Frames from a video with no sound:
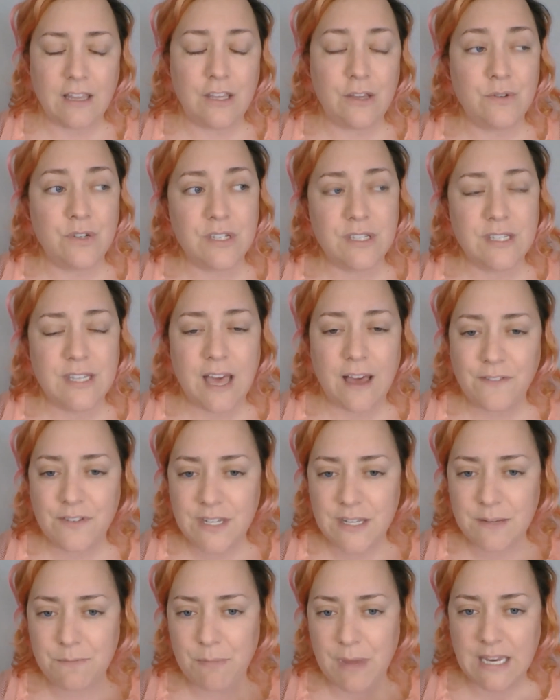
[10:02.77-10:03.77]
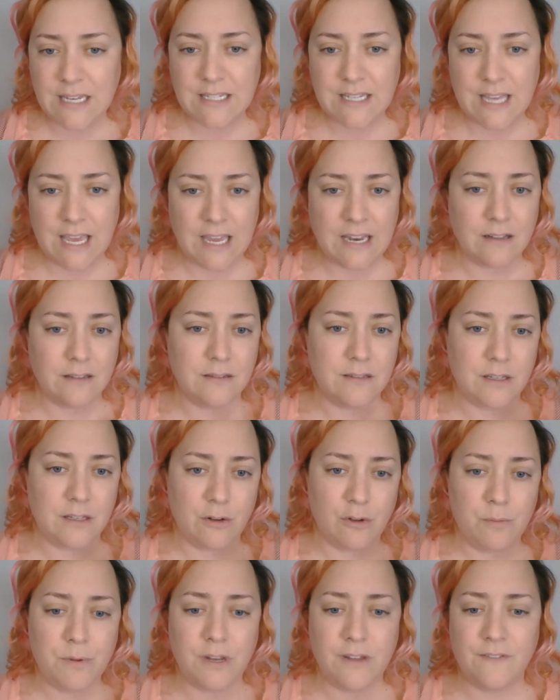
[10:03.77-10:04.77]
you just have to maintain a
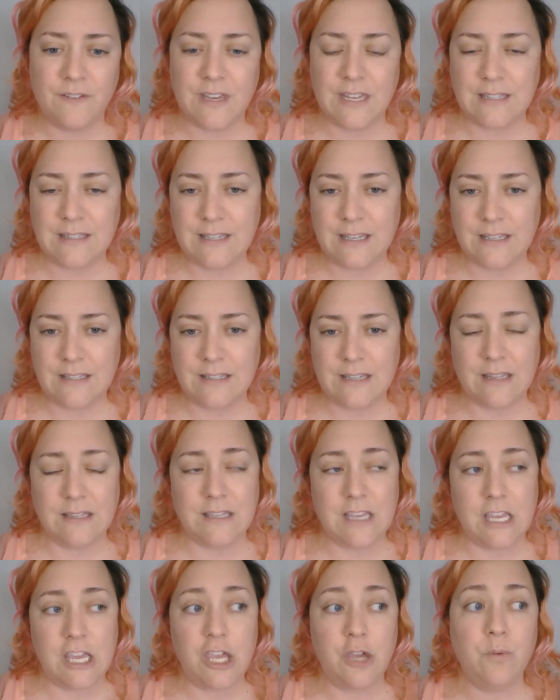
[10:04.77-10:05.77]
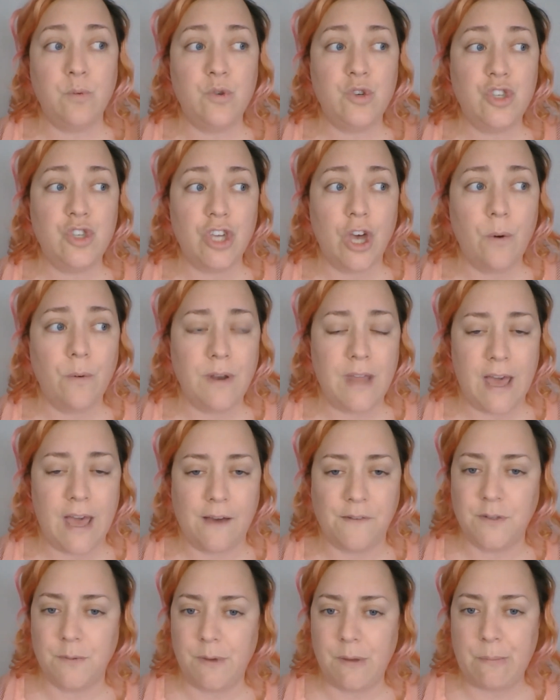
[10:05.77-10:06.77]
little bit of consistency. You don't
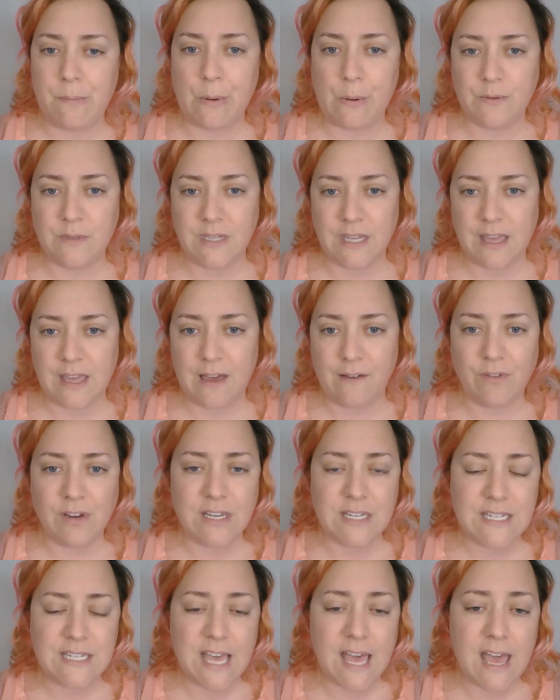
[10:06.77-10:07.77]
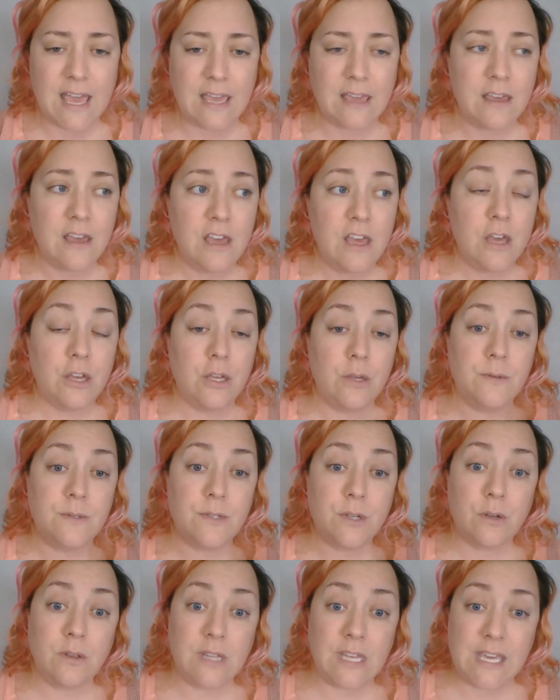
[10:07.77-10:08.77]
have to be posting every day. You
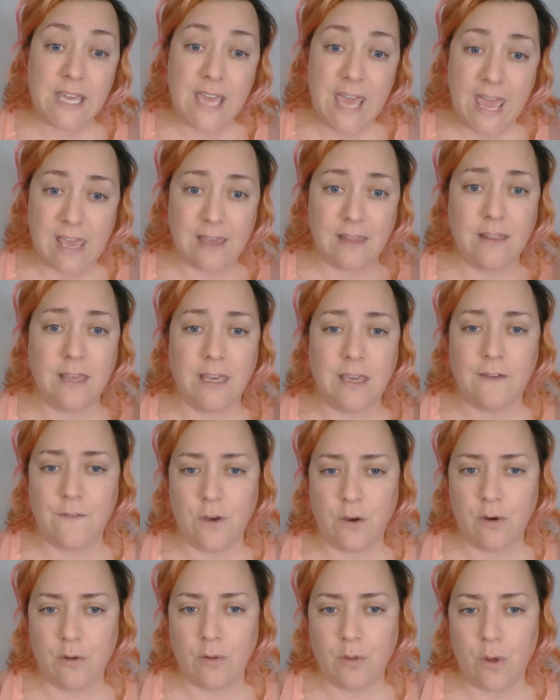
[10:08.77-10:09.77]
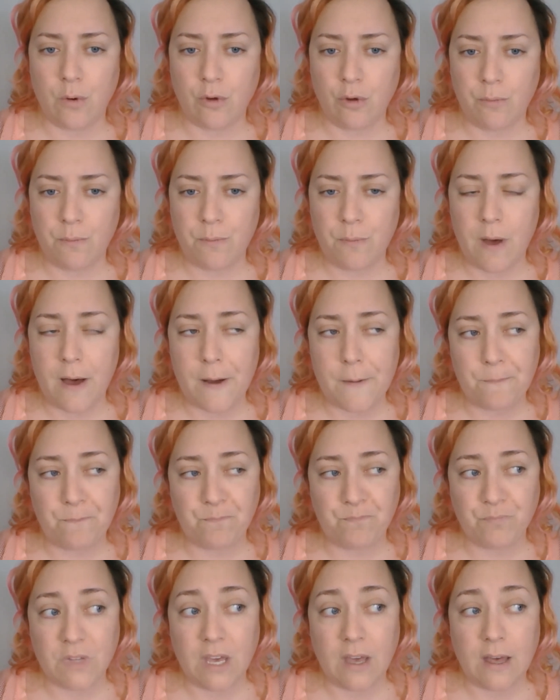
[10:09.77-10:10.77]
certainly can. Like if you're a local
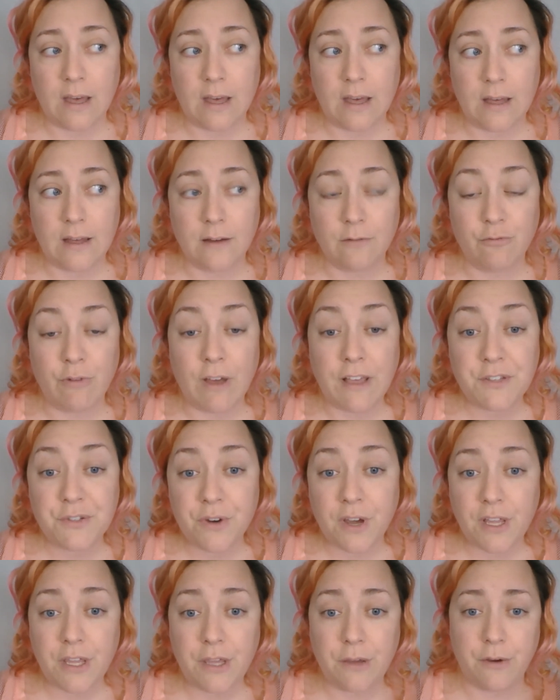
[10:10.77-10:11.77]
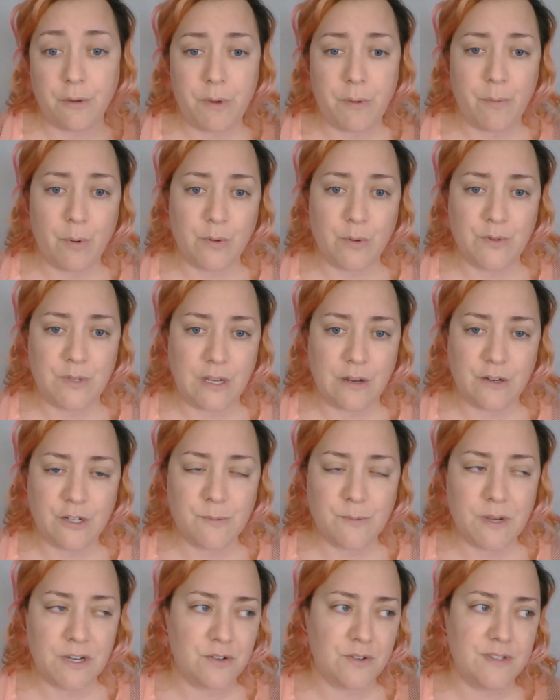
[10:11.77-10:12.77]
restaurant, you could be posting your
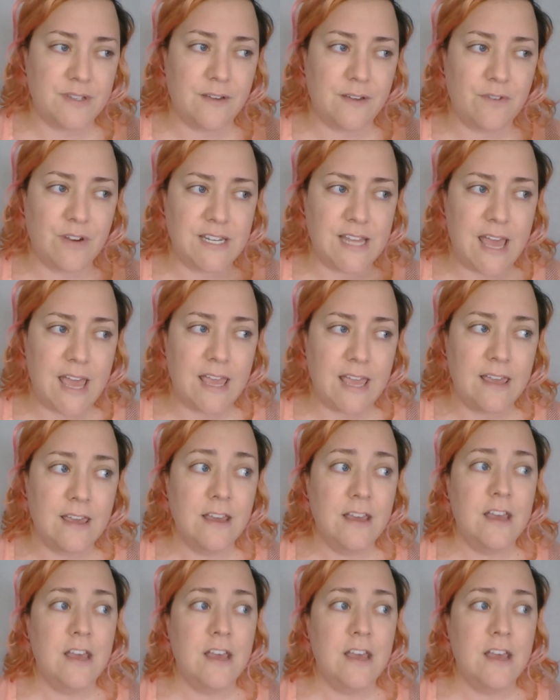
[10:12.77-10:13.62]
specials every day.